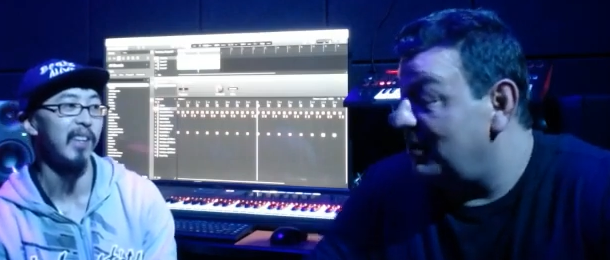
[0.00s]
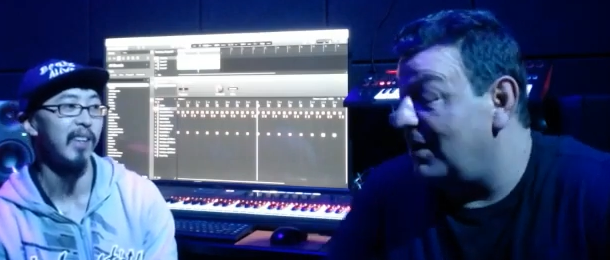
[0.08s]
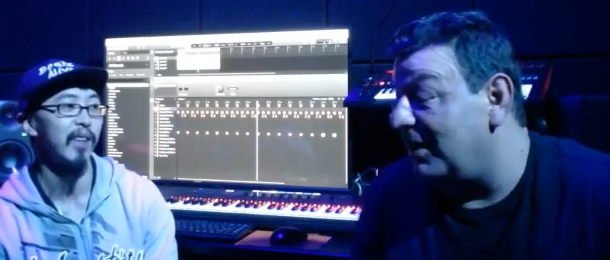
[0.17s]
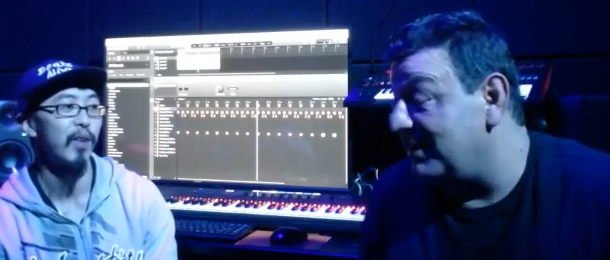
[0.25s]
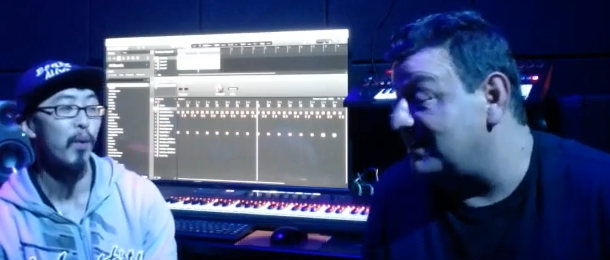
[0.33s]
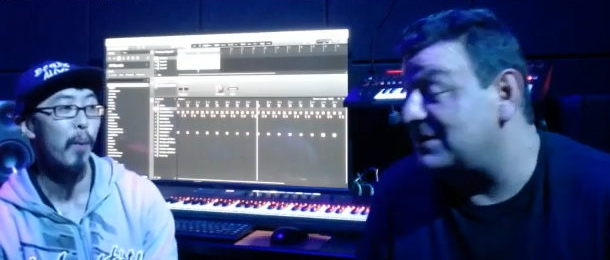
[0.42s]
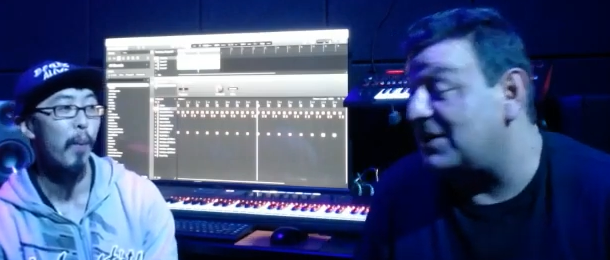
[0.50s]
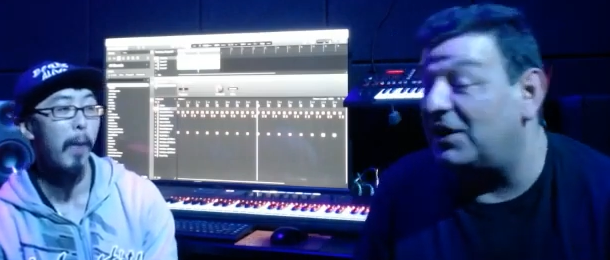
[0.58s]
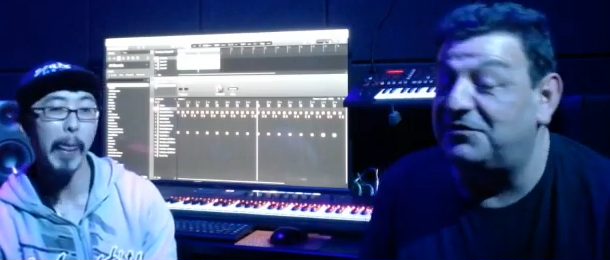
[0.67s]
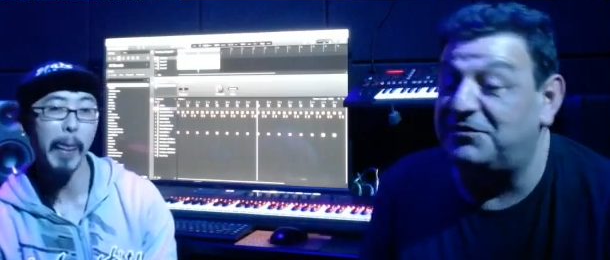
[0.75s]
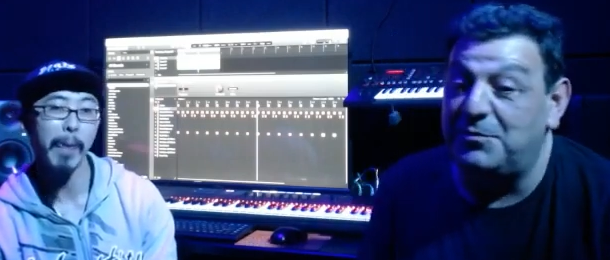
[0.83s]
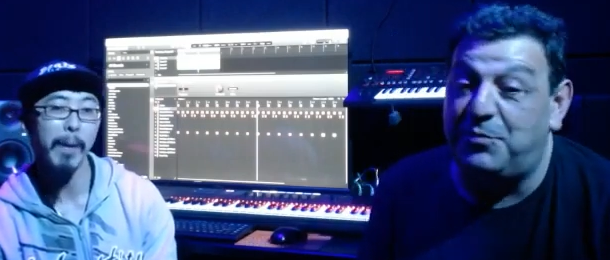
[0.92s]
Speaker 1: Yeah, and that's kind
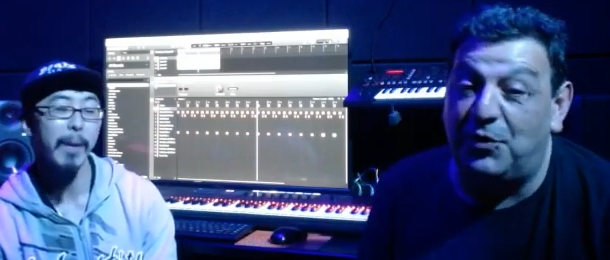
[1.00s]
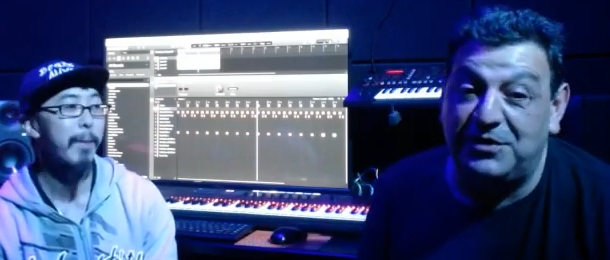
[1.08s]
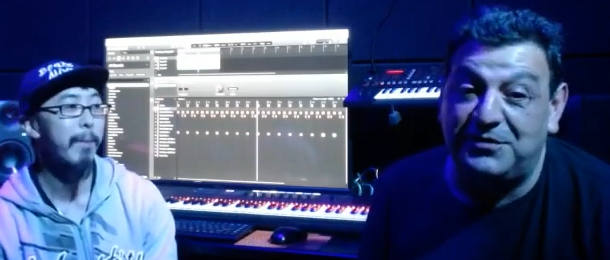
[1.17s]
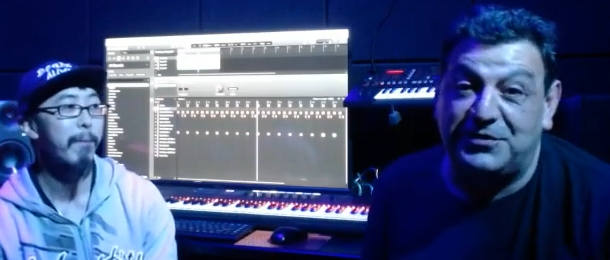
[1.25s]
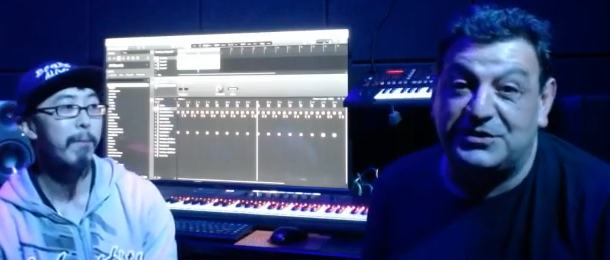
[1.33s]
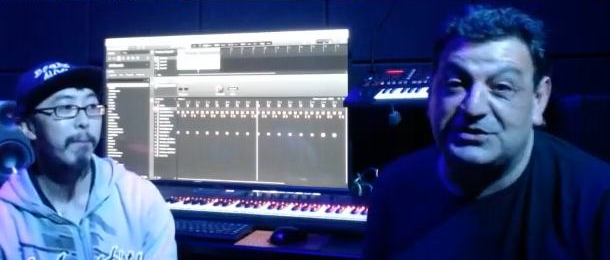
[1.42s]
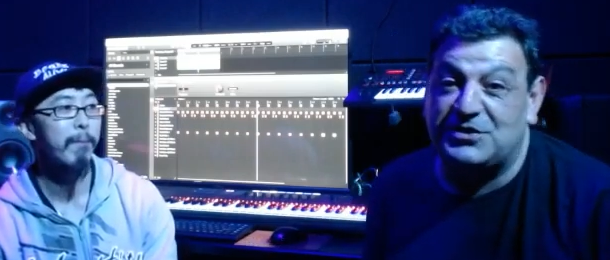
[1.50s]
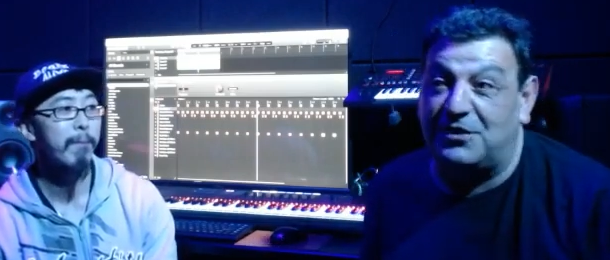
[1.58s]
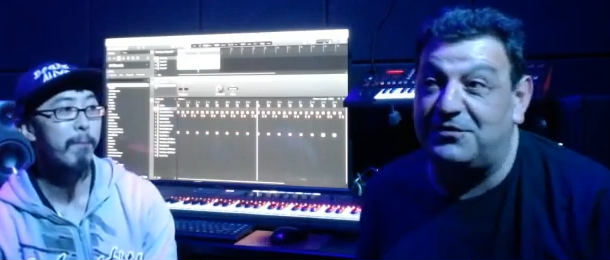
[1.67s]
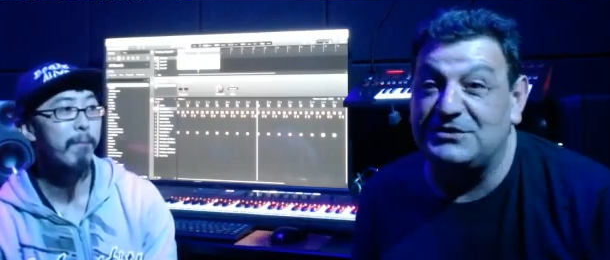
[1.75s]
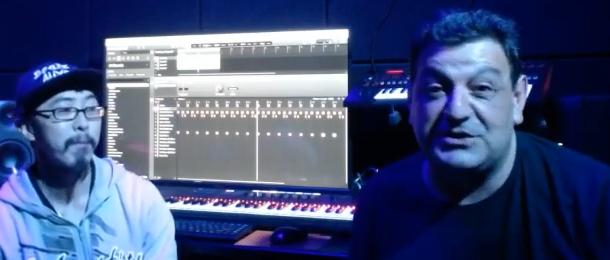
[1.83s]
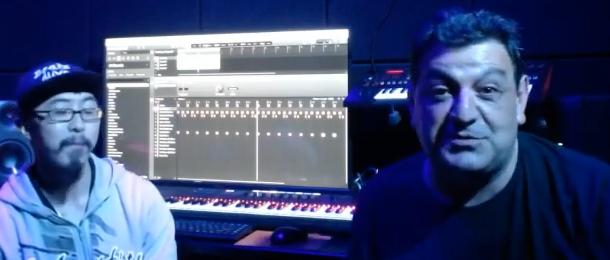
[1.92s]
of important for this
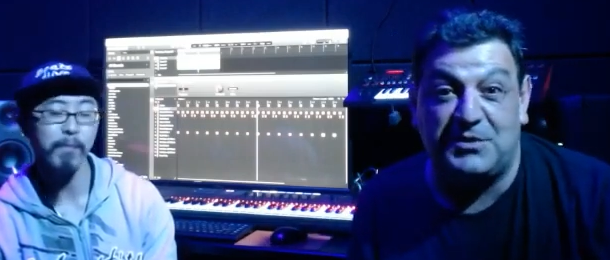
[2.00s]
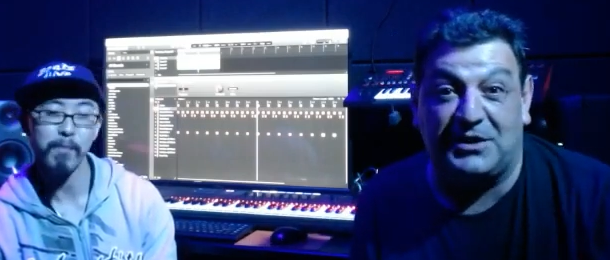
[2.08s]
conference as well.